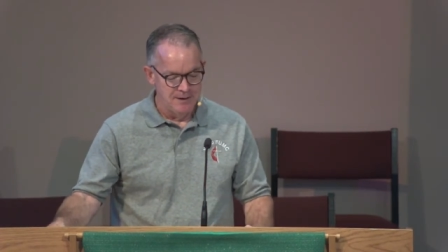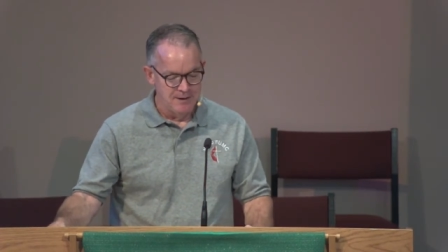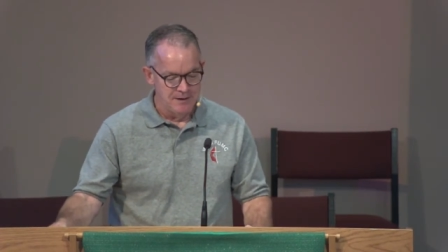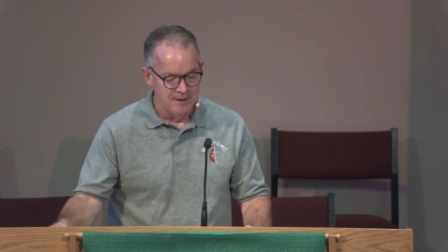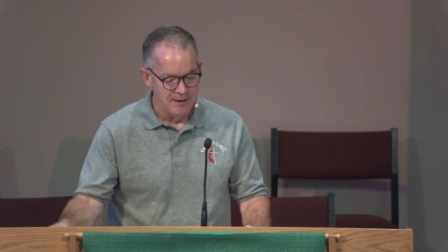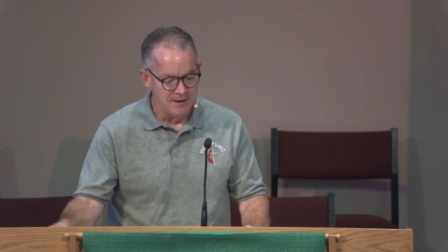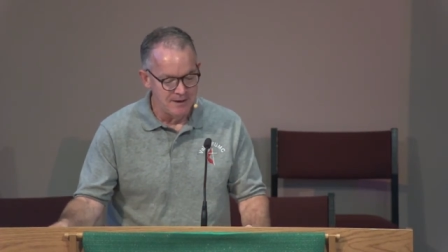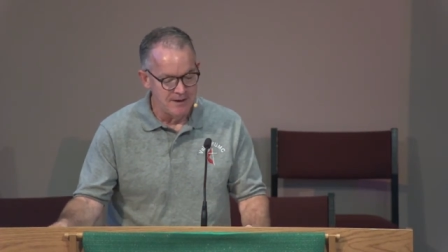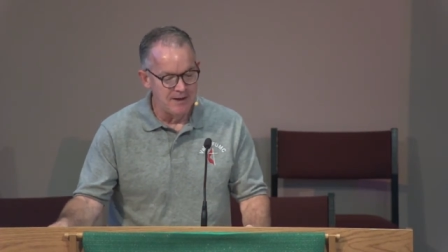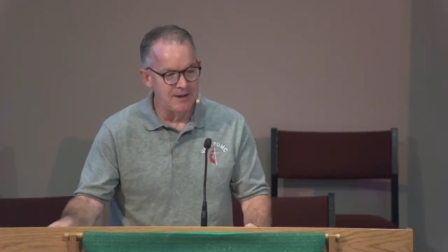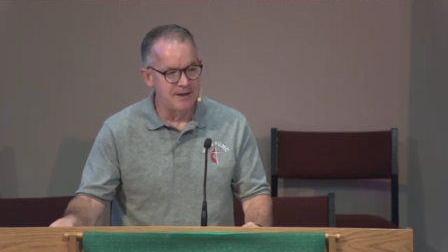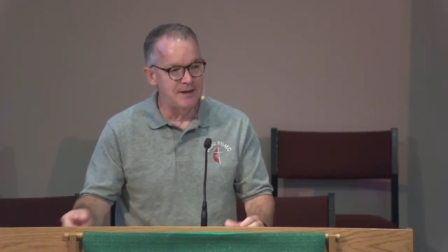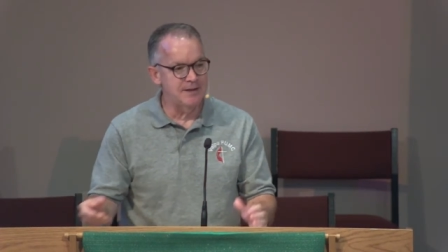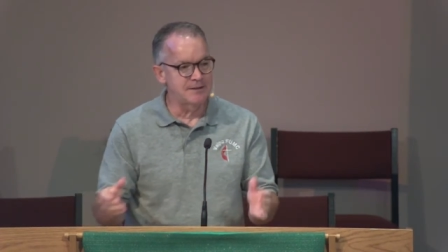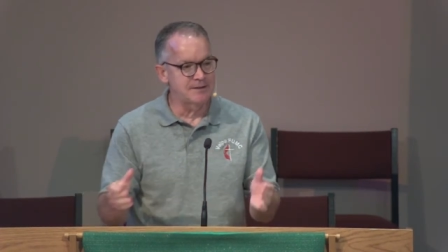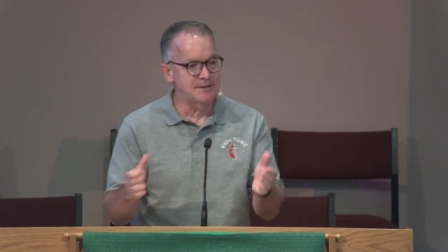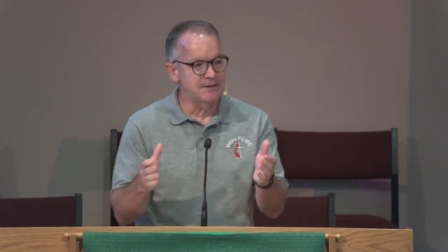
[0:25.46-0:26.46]
It, it,
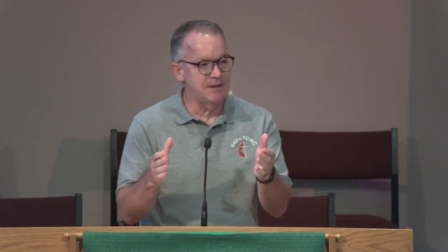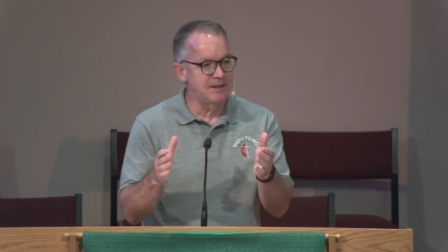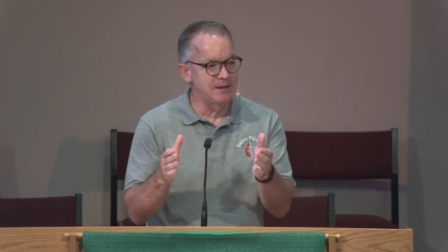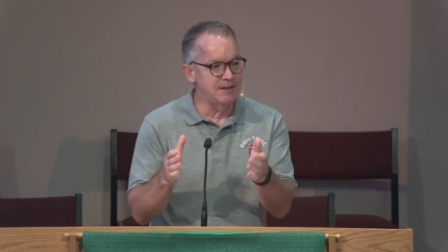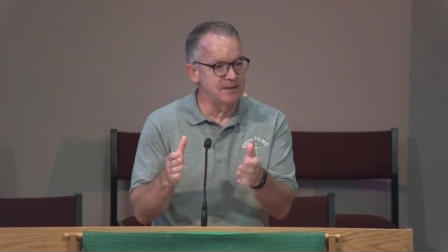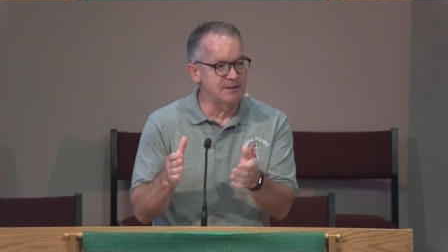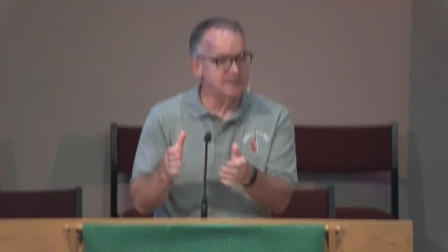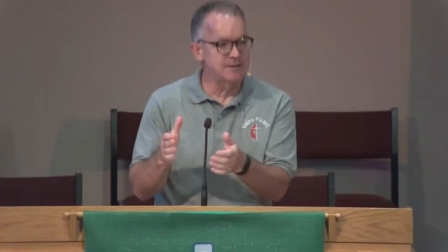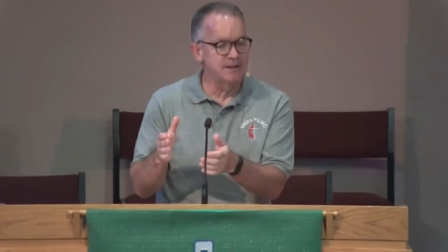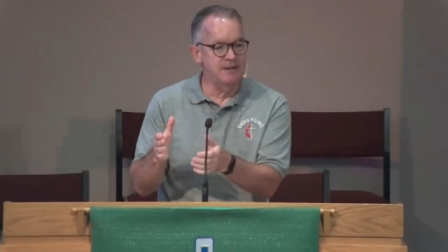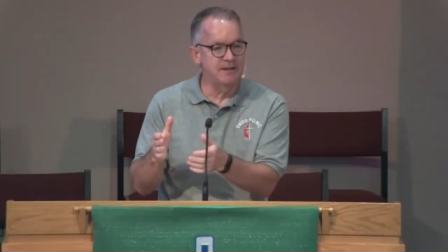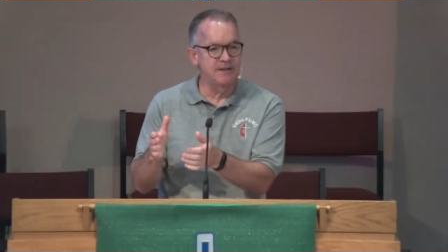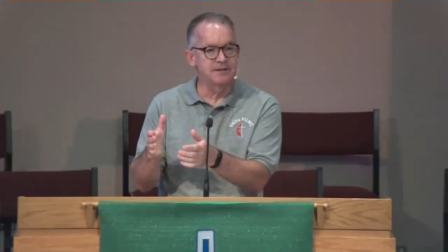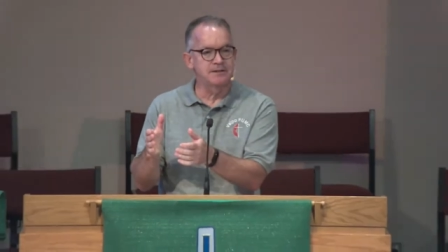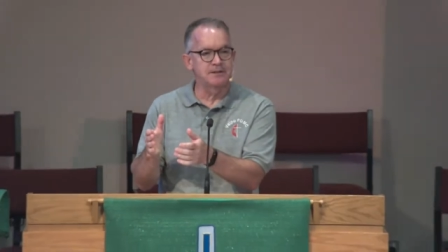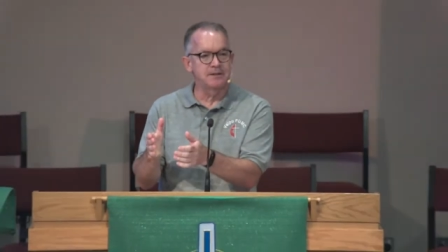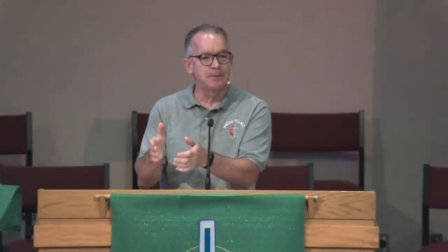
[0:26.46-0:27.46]
is, it, is, it
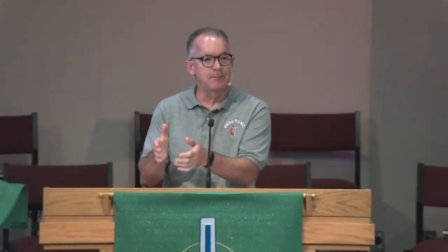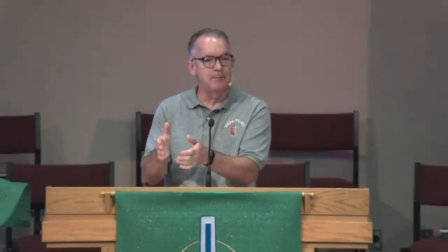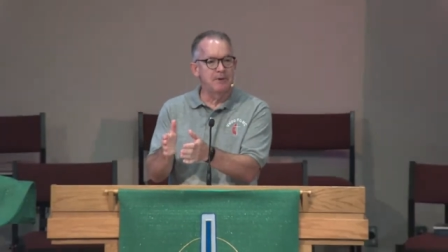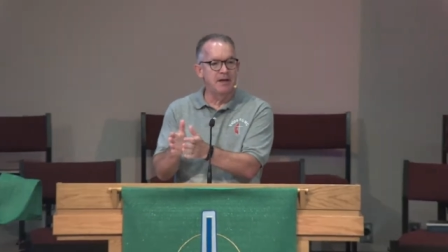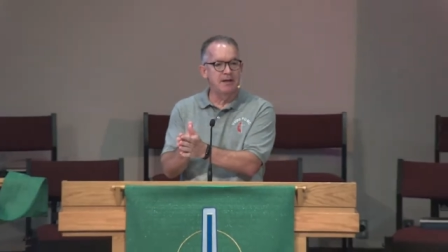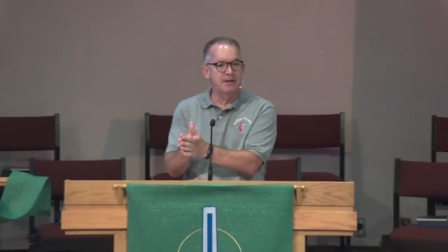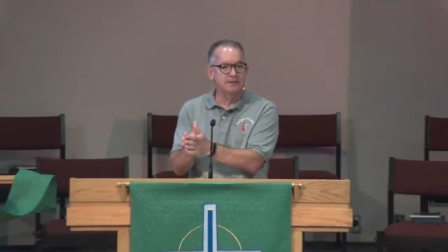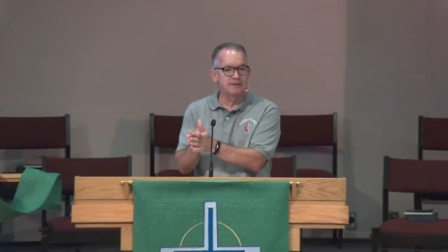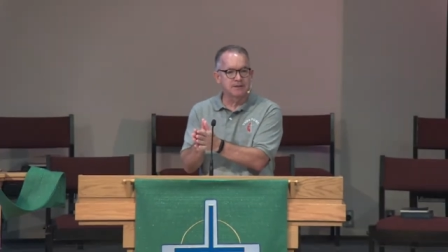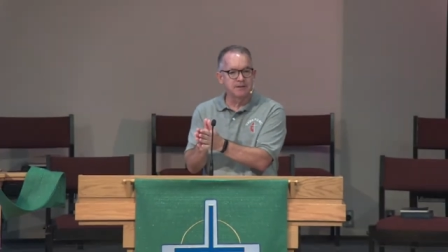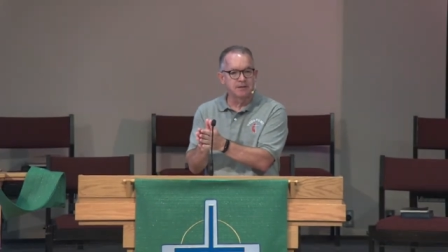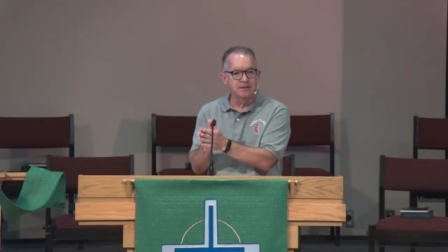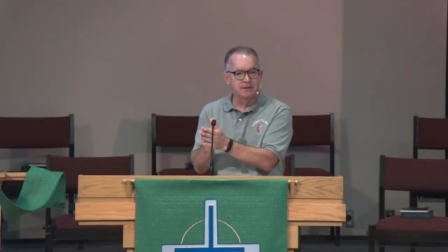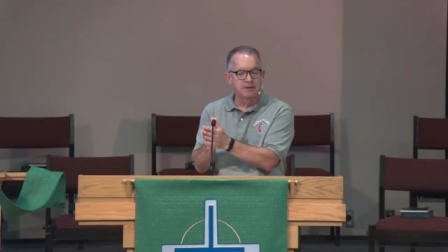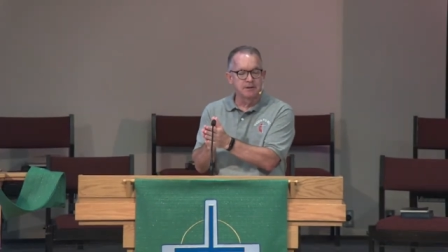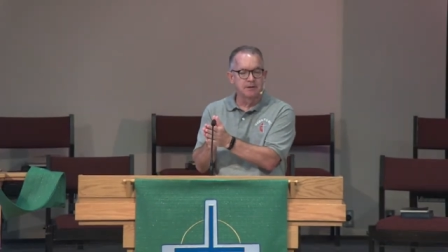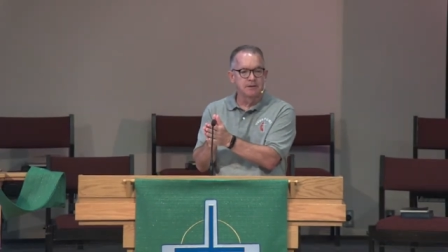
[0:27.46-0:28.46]
is an
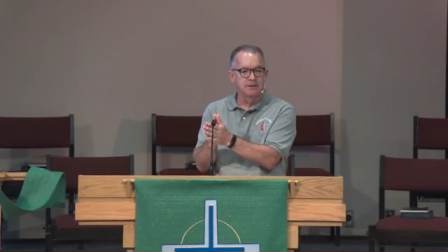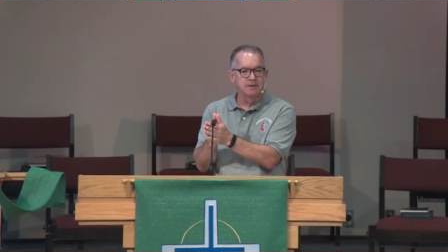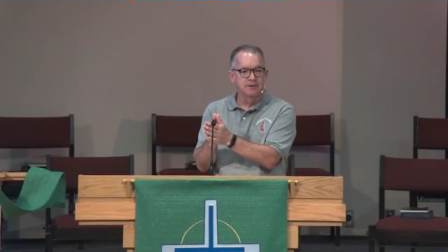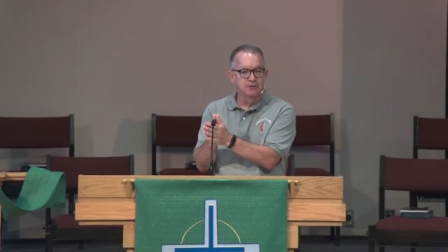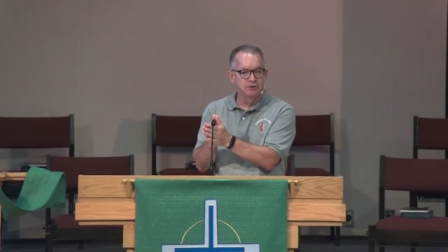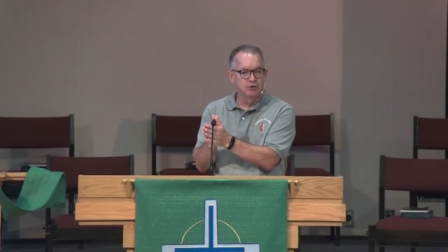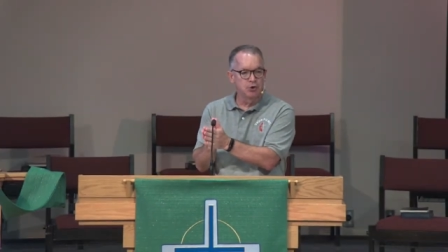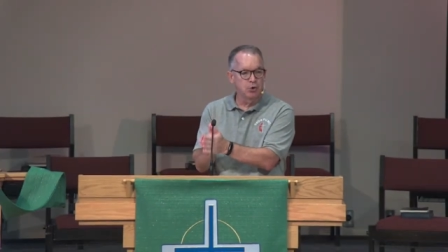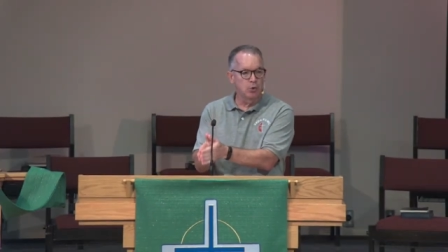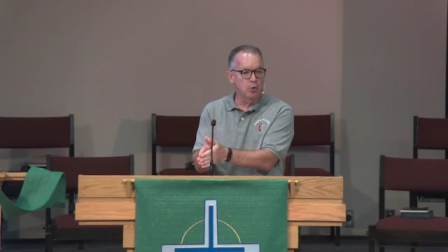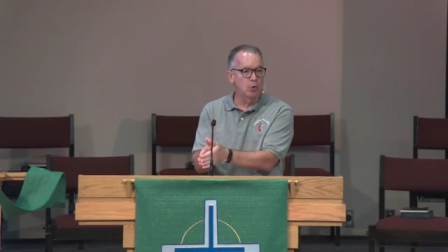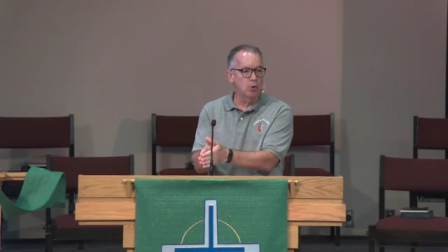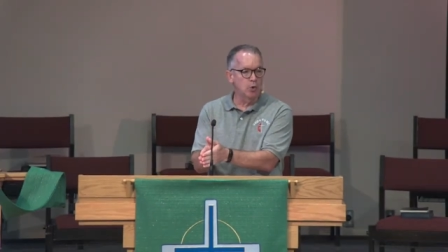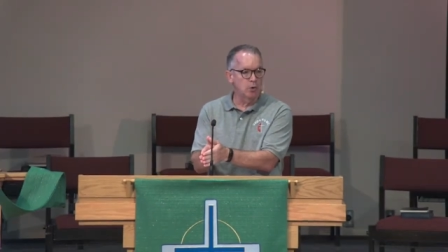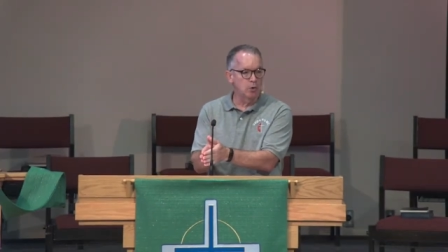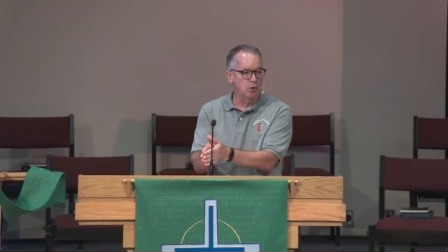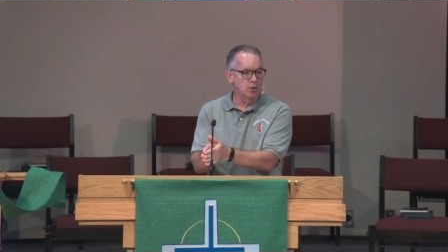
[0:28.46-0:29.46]
amazing
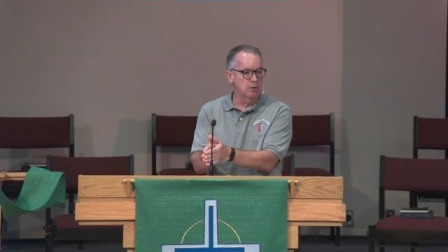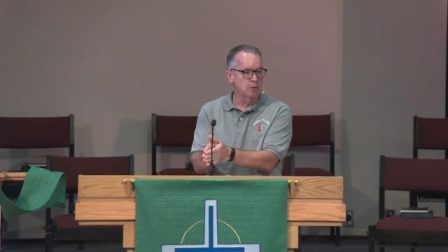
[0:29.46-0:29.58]
tool.